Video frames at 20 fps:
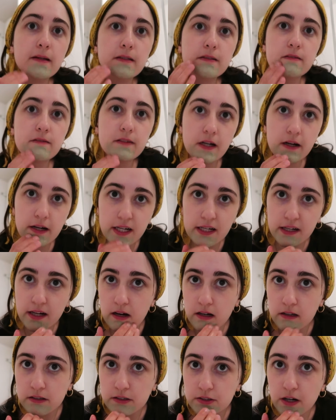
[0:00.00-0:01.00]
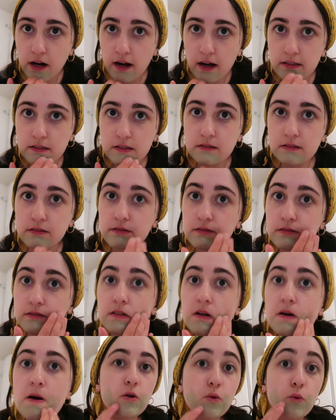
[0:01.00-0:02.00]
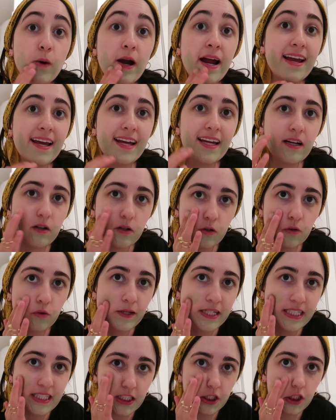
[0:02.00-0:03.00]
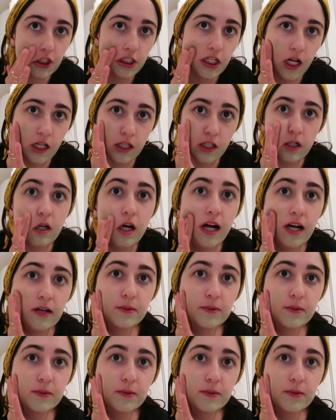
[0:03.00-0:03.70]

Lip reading: is a very unattractive gray, greenish color.